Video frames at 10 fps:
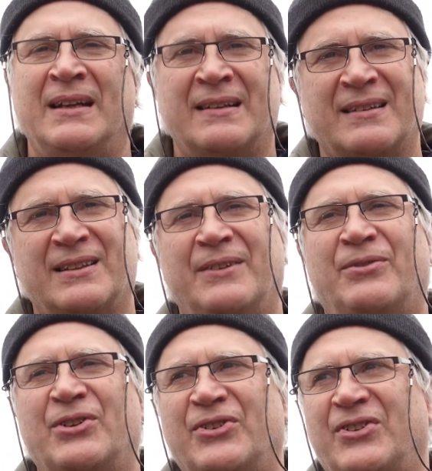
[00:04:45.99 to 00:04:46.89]

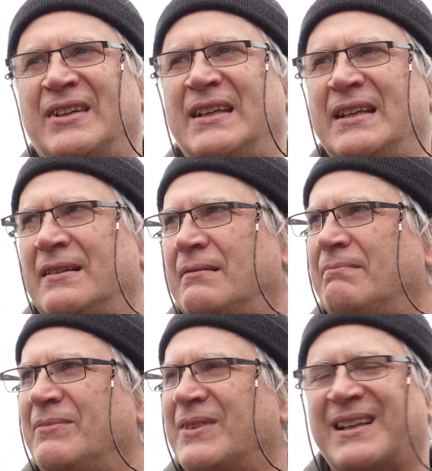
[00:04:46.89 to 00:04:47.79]
delivers the
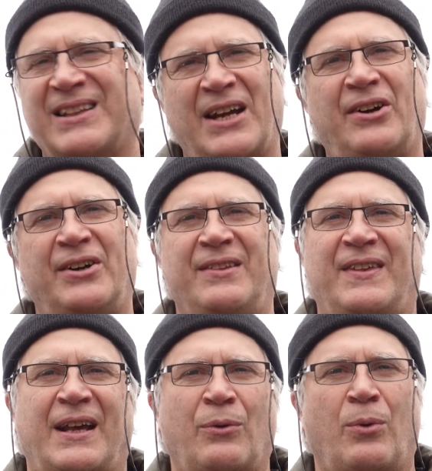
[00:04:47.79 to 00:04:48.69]
clarity
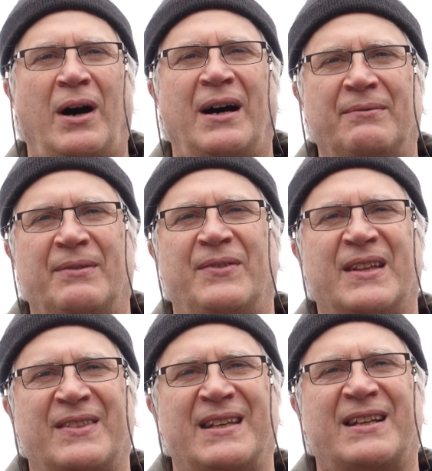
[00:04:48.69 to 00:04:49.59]
that I want,
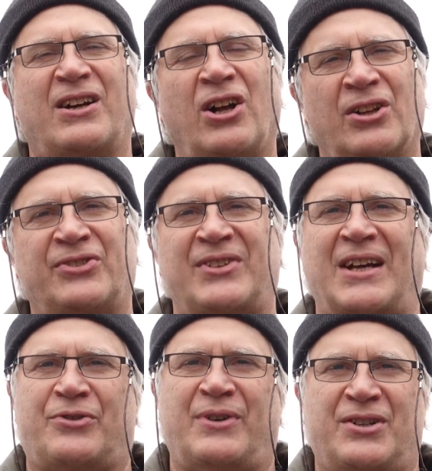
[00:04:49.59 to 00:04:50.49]
the color
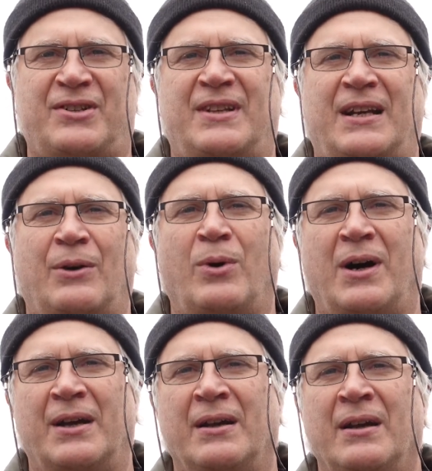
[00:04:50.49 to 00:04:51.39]
saturation that I
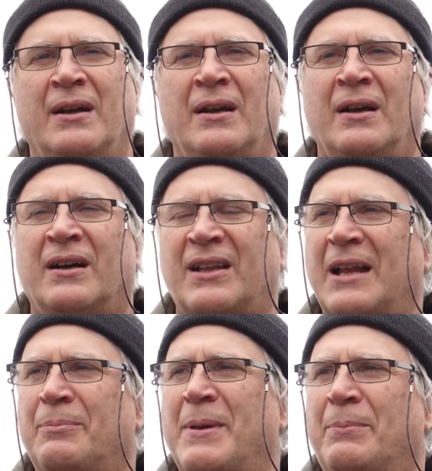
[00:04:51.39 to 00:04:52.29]
want. A
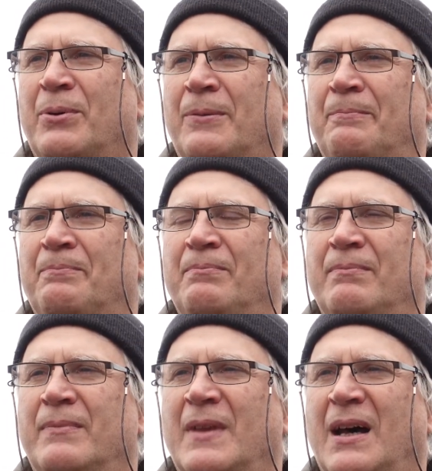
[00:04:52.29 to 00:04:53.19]
lot of people
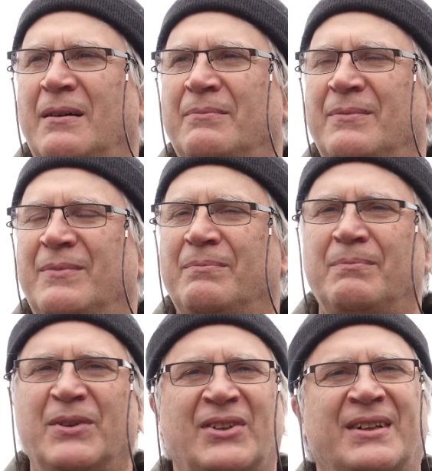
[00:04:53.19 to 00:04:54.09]

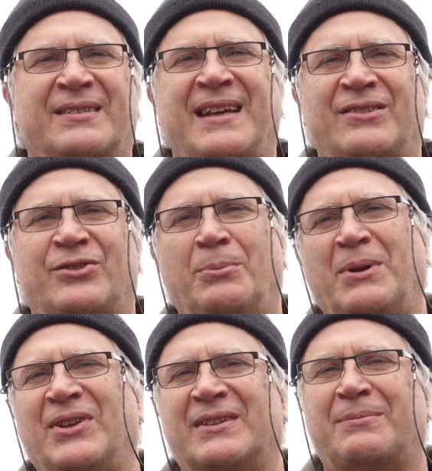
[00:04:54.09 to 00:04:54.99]
misunderstand so many
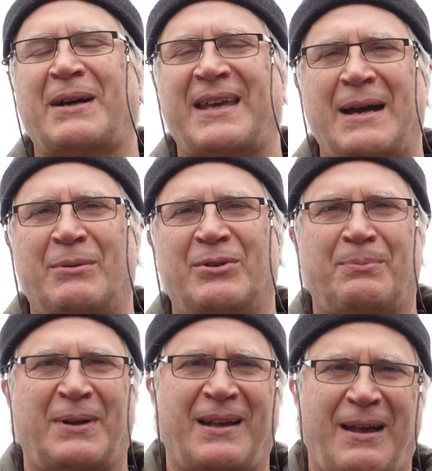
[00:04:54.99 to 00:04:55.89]
things about cameras,
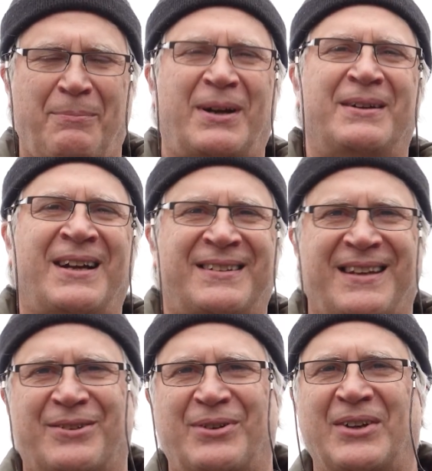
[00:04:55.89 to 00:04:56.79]
but I better not
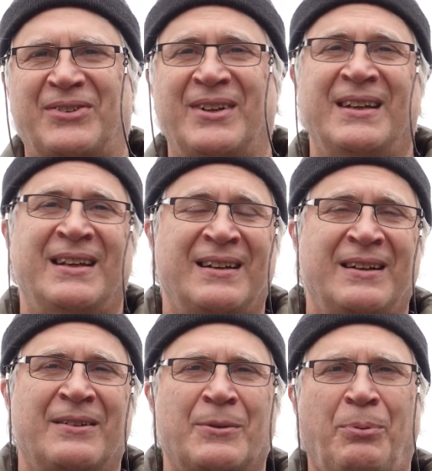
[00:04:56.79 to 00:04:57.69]
digress.
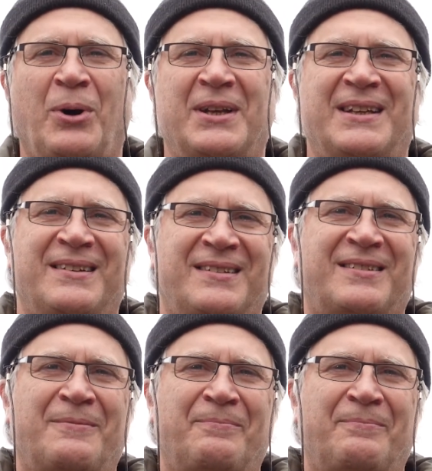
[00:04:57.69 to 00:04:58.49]
The point is,